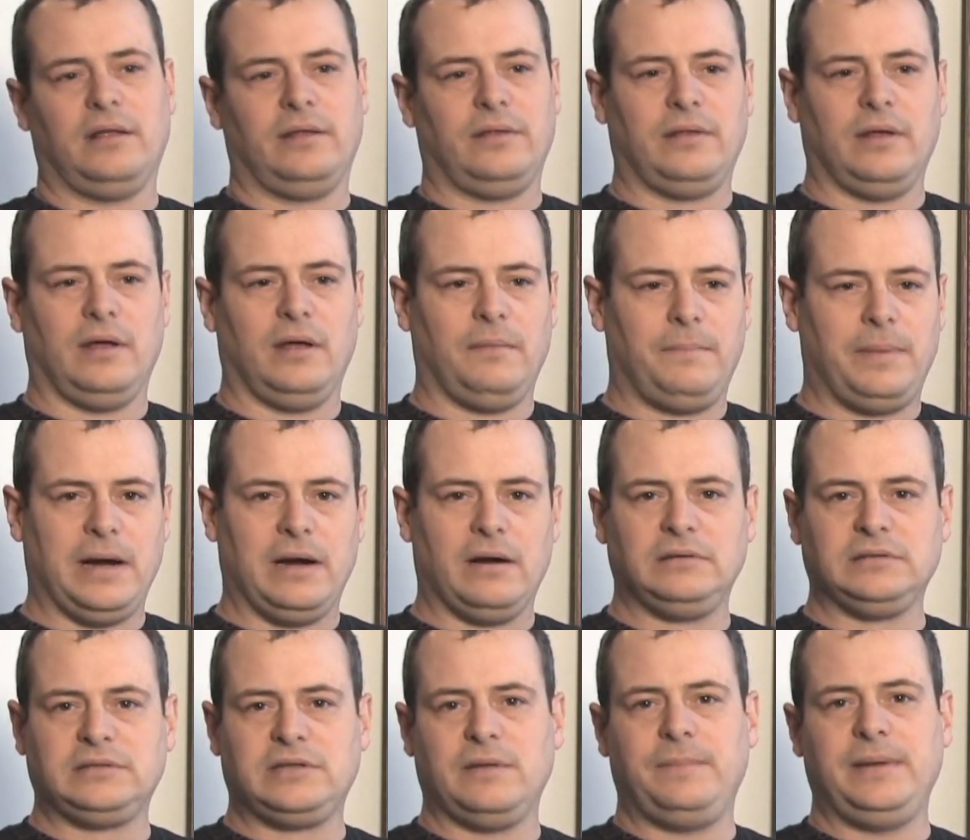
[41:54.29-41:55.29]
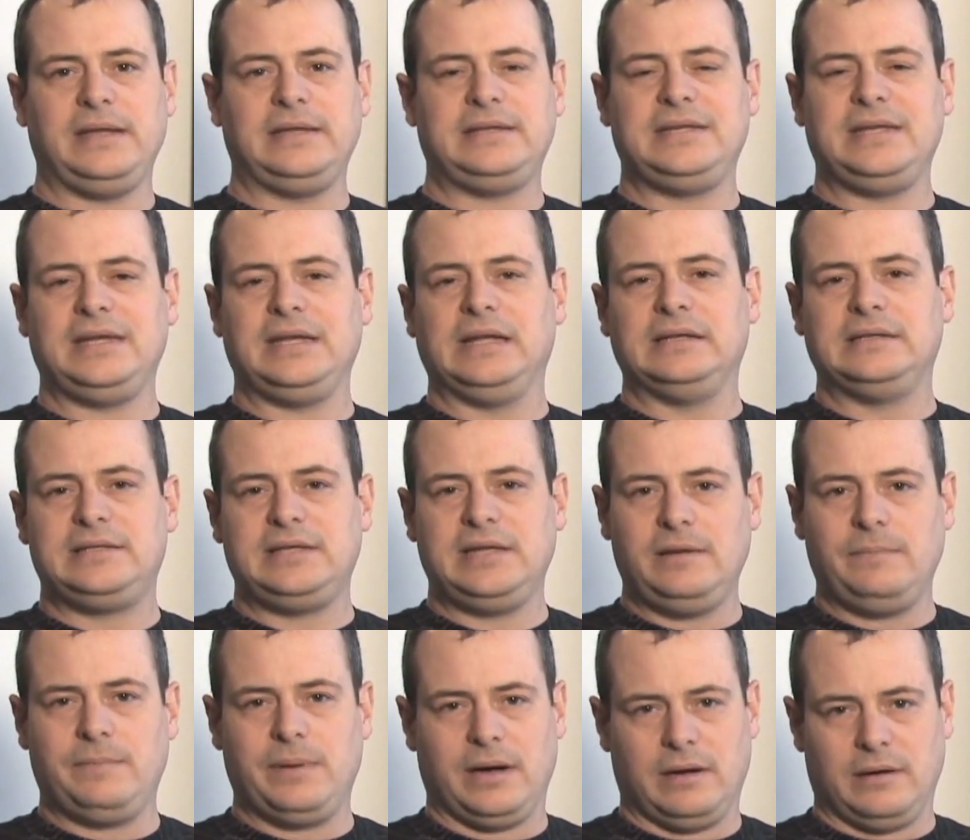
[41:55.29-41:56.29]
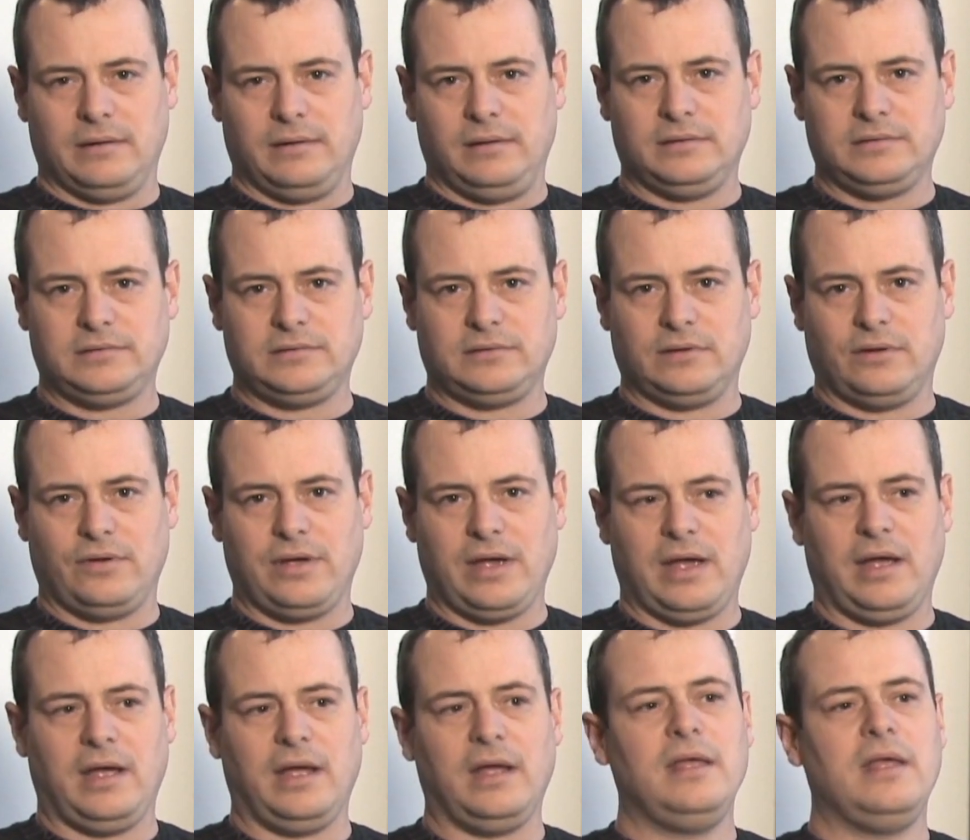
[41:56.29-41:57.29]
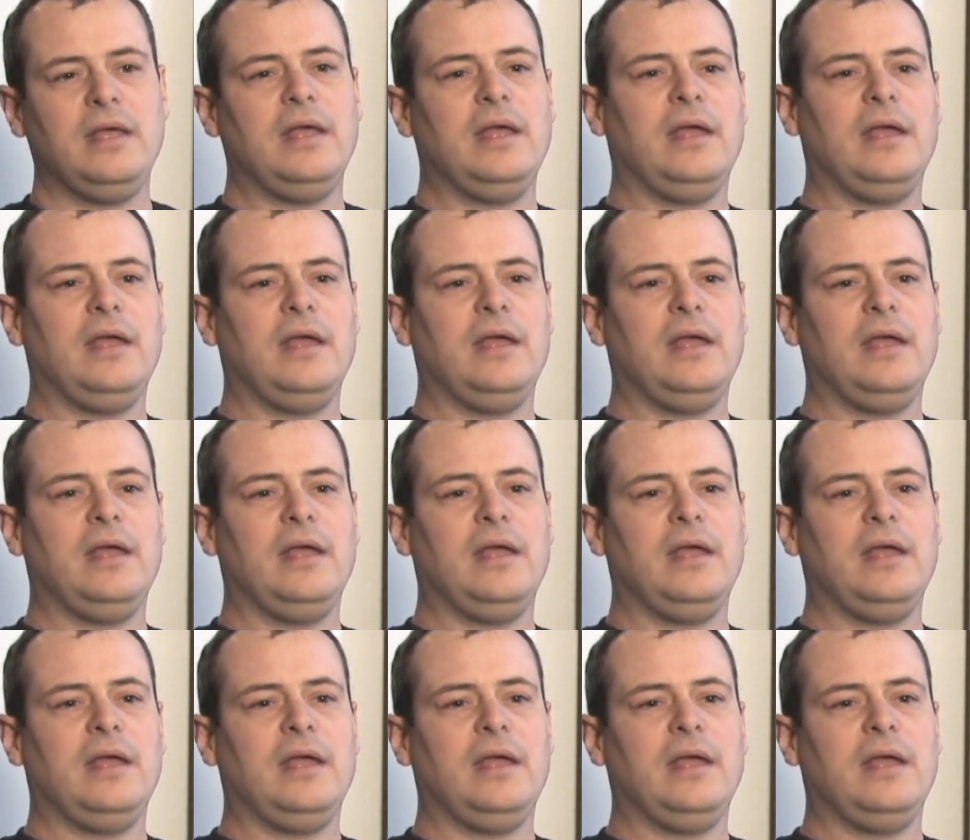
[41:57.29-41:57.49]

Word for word: The barrels could be TNT barrels, okay.